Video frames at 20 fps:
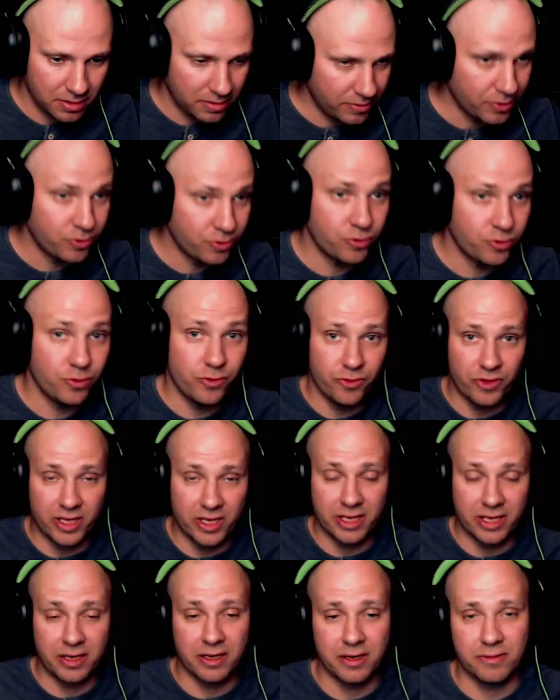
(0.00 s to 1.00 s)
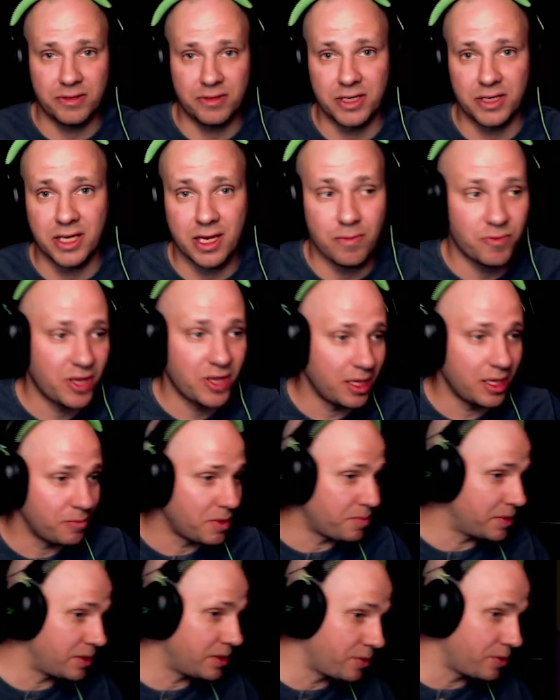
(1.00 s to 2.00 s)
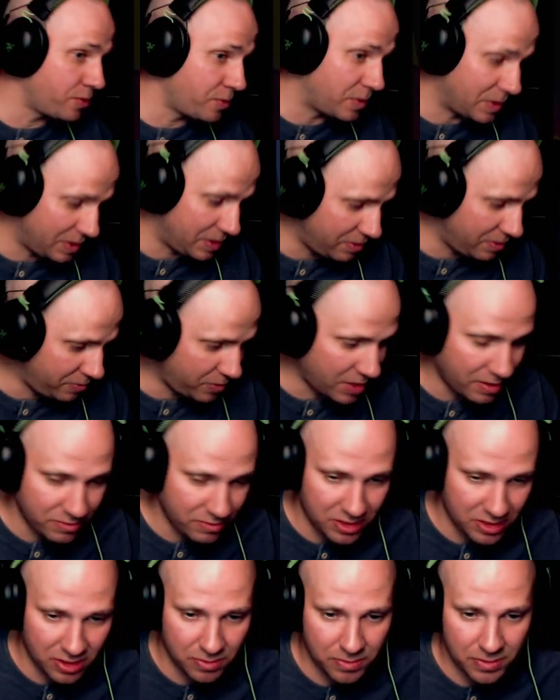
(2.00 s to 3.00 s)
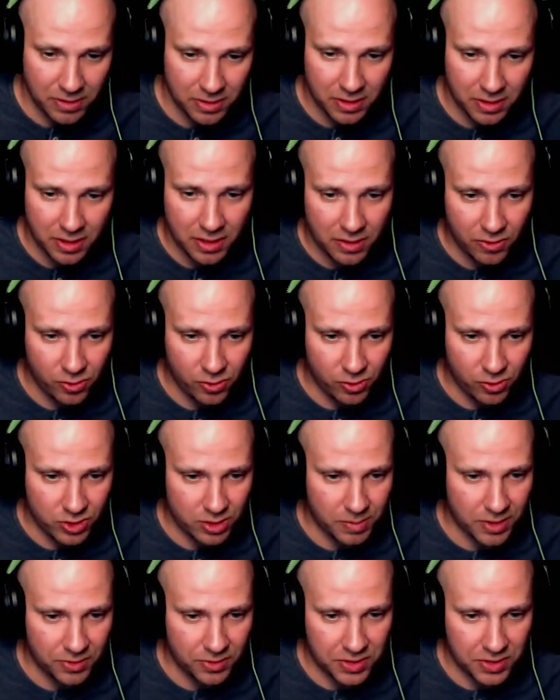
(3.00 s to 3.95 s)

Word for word: What do you think of the game? Tell me below if you have some thoughts about